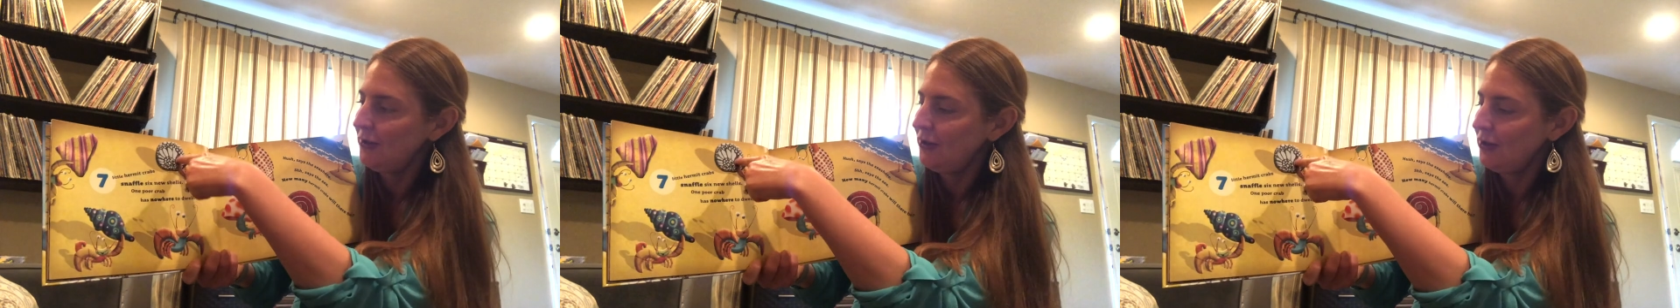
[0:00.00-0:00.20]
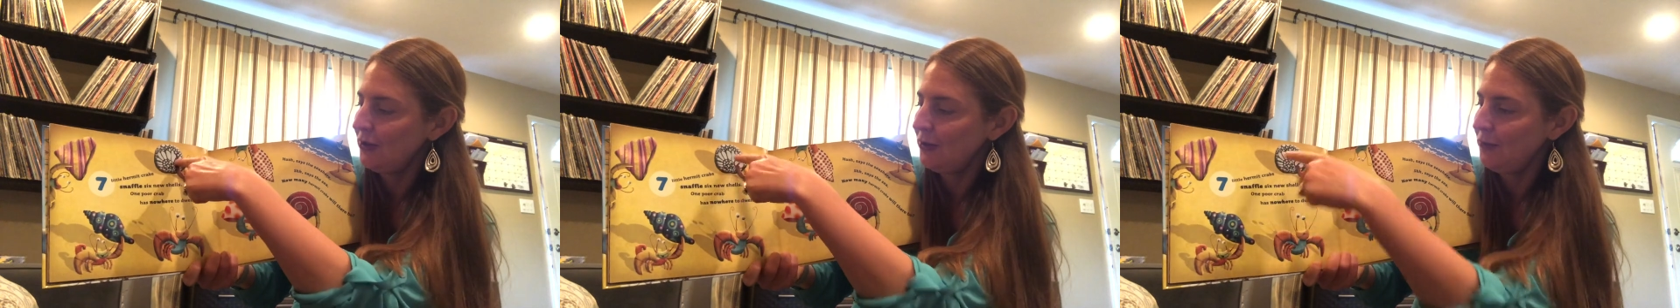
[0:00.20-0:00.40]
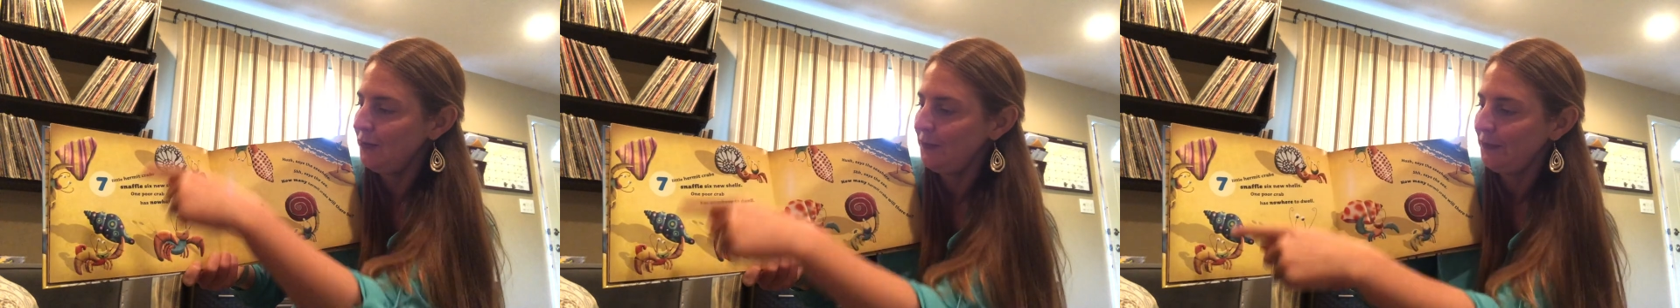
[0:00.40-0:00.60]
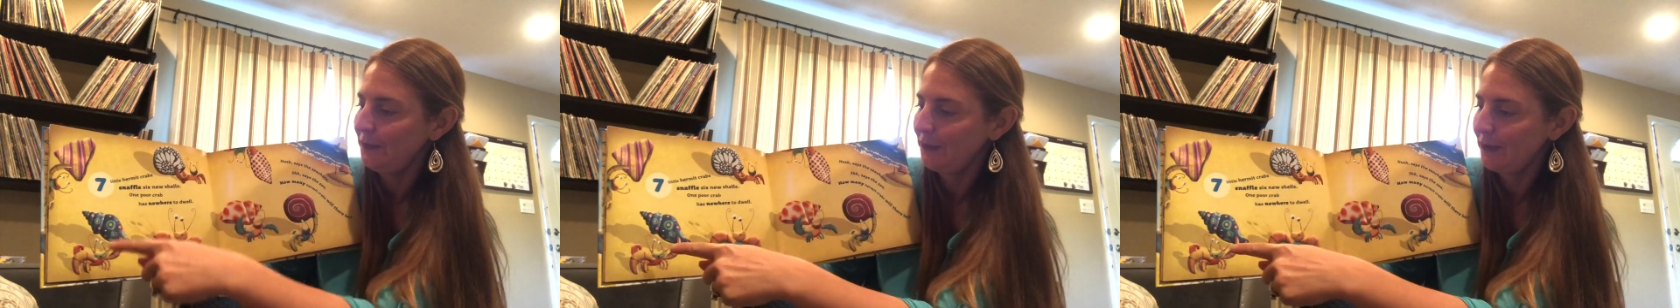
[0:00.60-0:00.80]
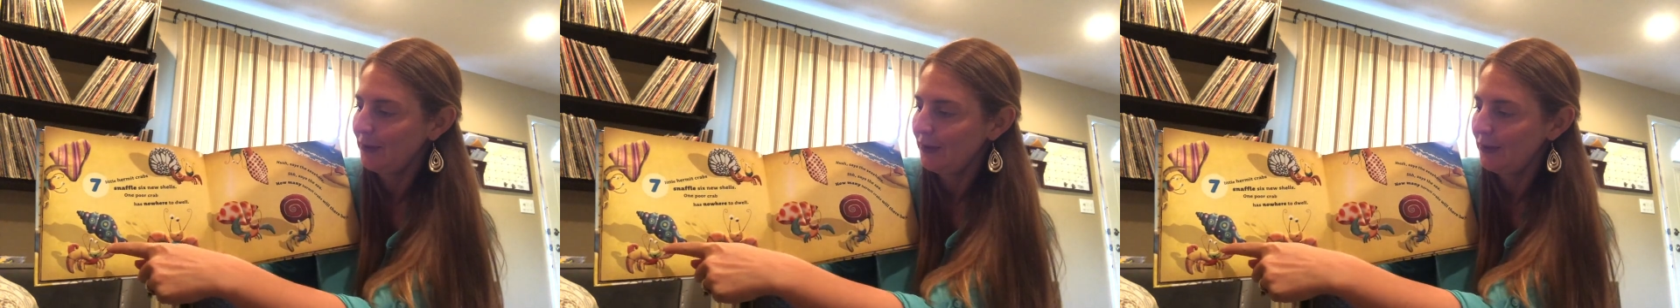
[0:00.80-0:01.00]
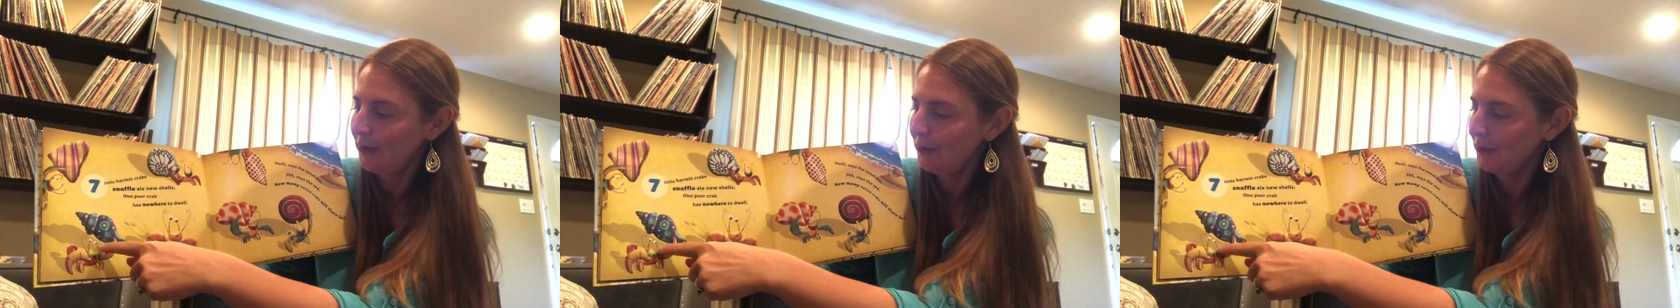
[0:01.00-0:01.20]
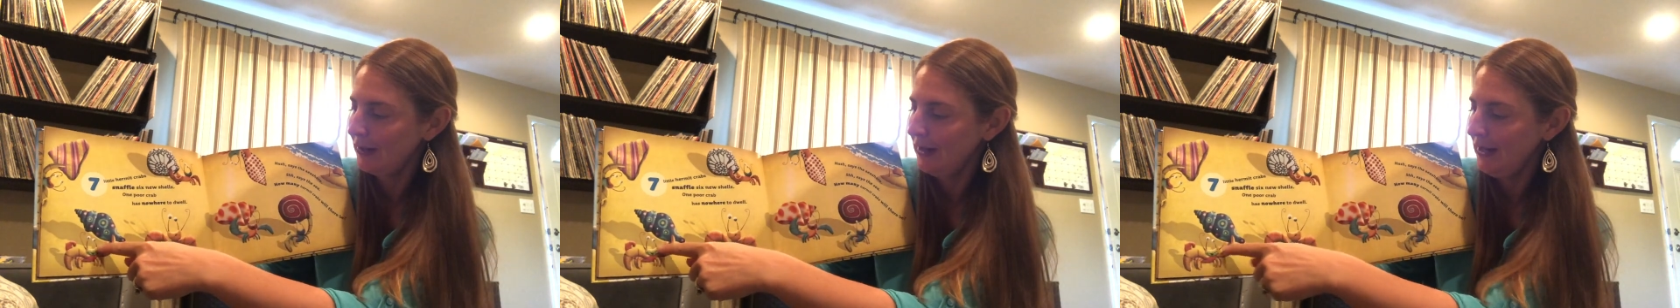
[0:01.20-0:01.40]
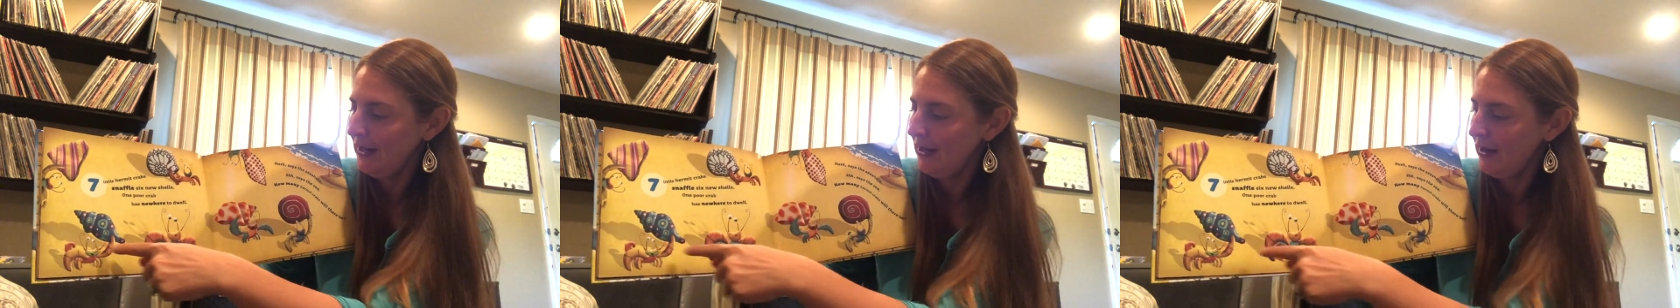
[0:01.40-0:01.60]
2,
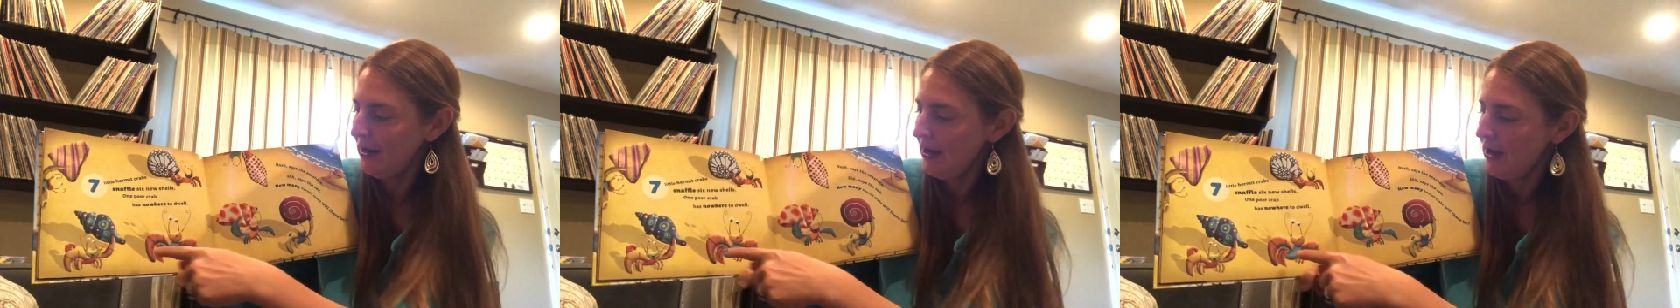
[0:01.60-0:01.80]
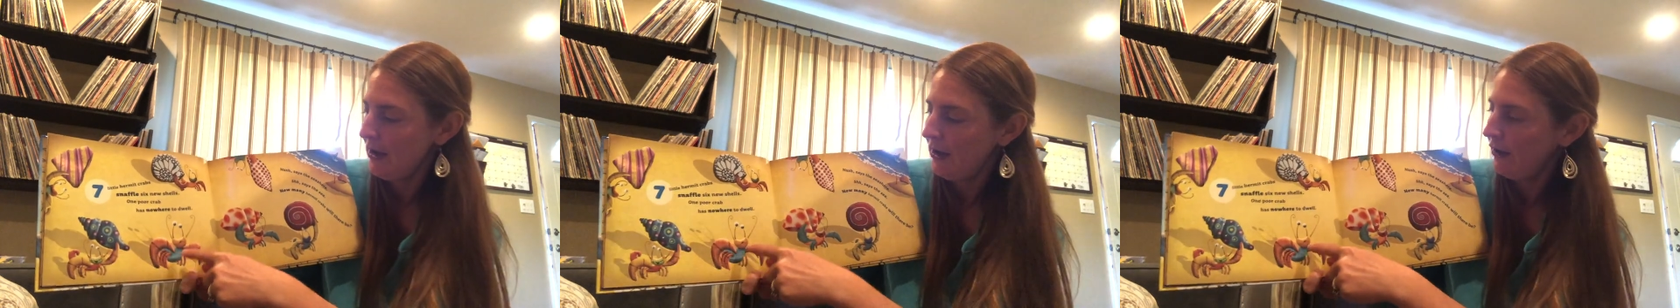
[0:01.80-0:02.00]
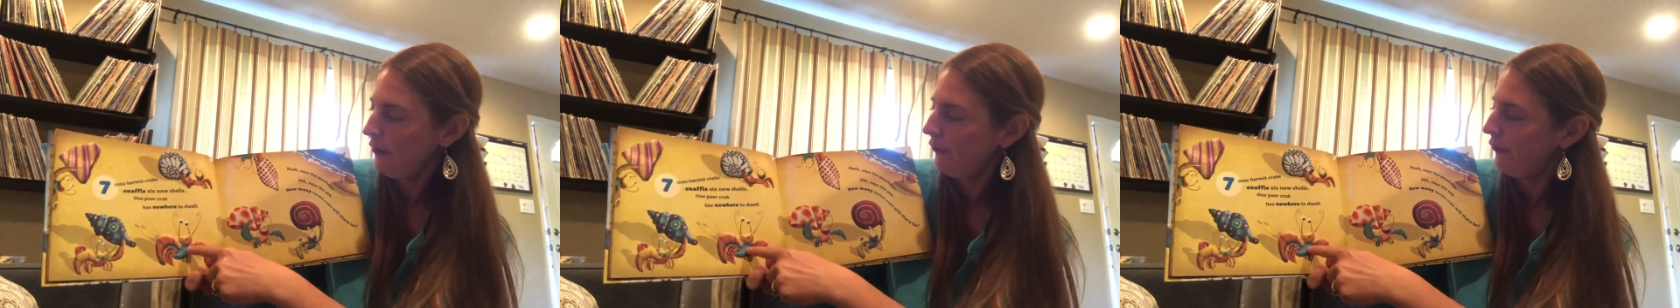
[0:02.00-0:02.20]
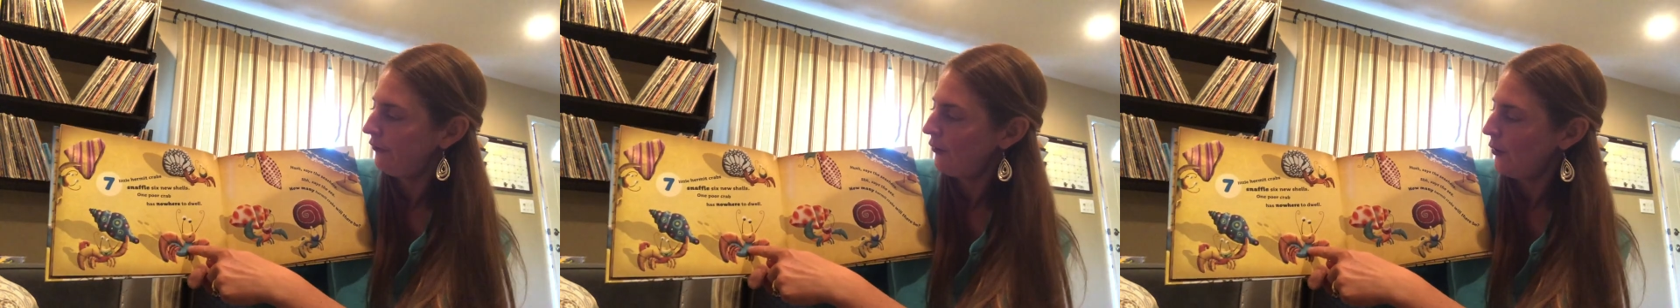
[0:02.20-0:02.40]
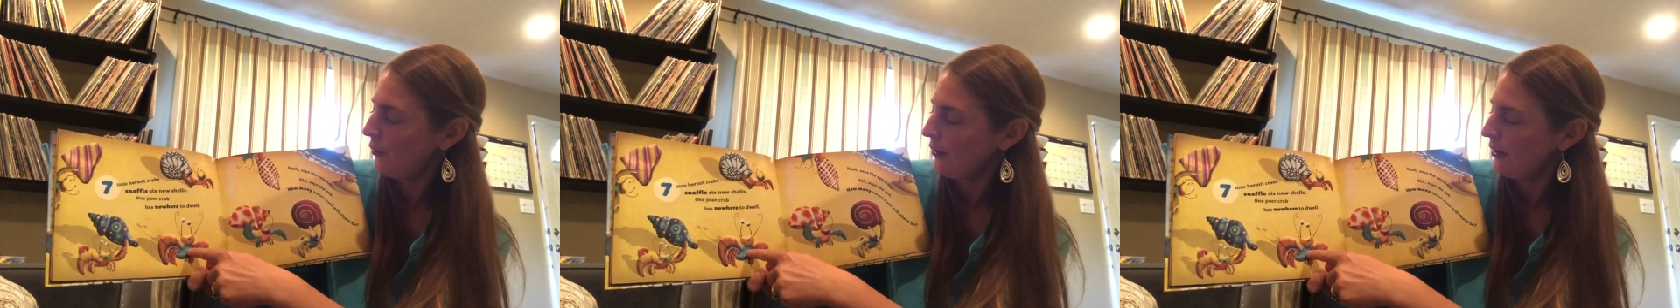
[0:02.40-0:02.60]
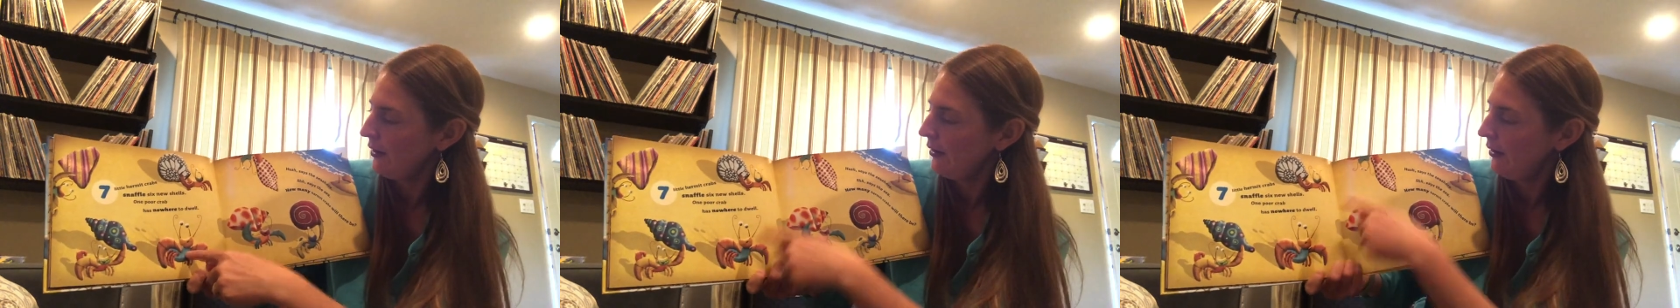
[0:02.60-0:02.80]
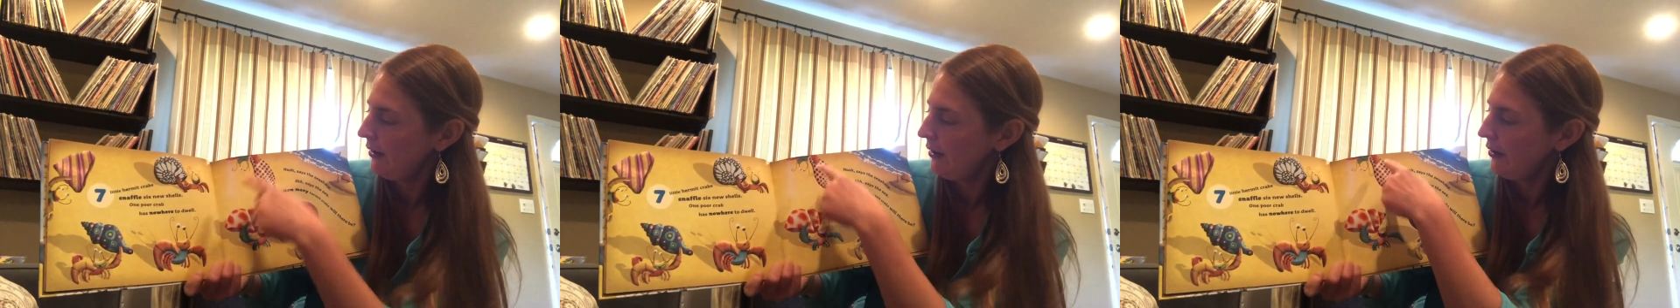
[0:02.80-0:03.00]
3, 4,